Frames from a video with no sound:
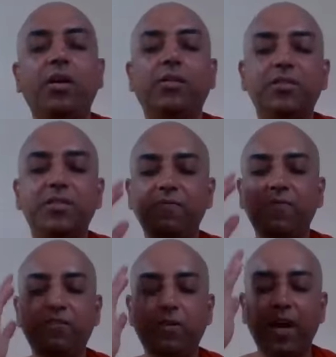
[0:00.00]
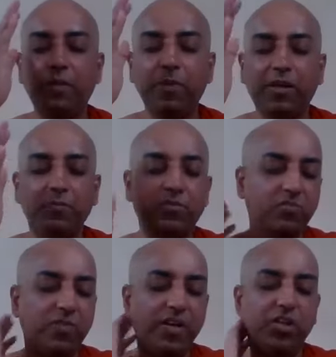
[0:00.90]
The same way, when the mind becomes
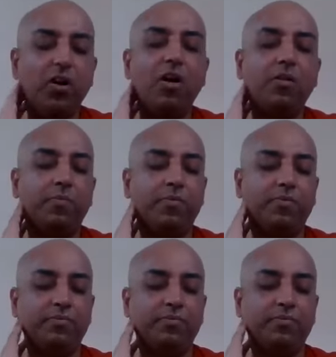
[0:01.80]
very sharp,